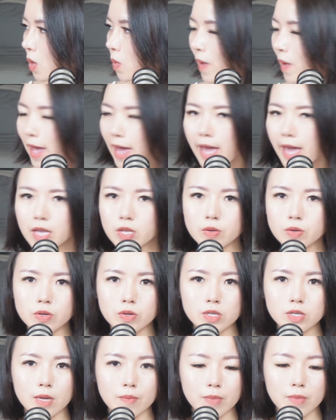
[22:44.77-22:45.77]
where,
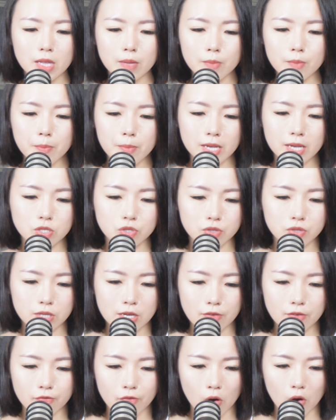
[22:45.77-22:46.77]
the minimum
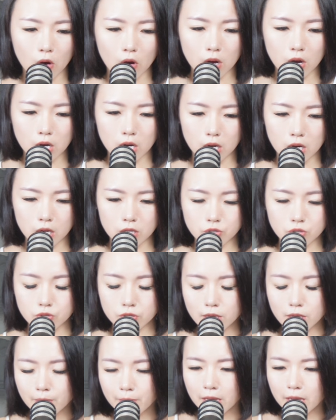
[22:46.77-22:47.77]
entry for
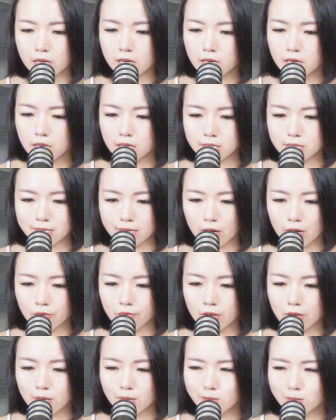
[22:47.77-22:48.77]
3-bedder
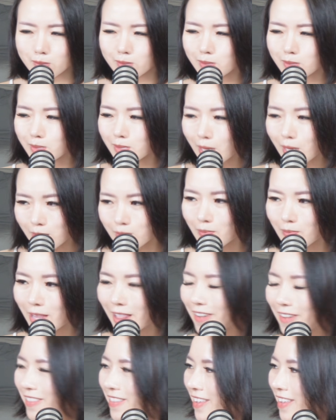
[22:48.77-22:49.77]
itself is 6
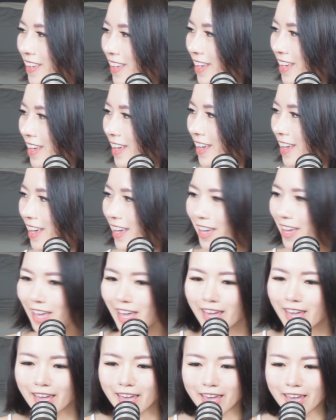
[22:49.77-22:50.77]
million.
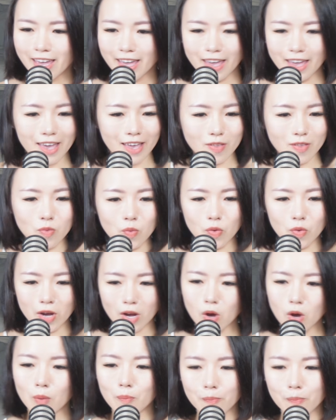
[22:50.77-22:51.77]
And you
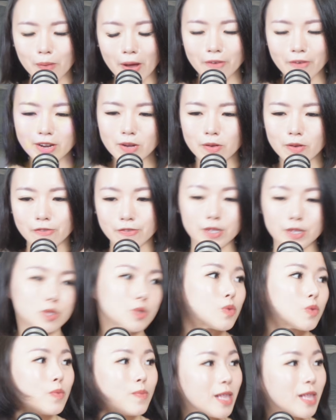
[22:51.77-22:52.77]
are comparing with a
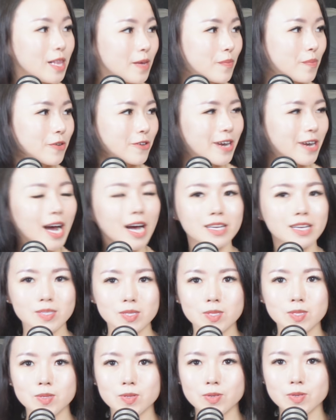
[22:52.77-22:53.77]
2 million product.
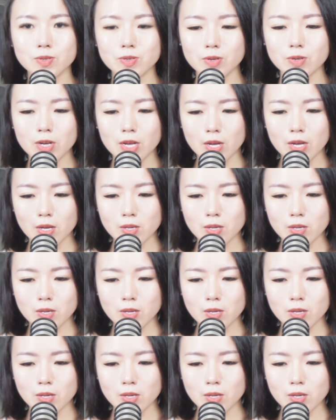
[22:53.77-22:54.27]
So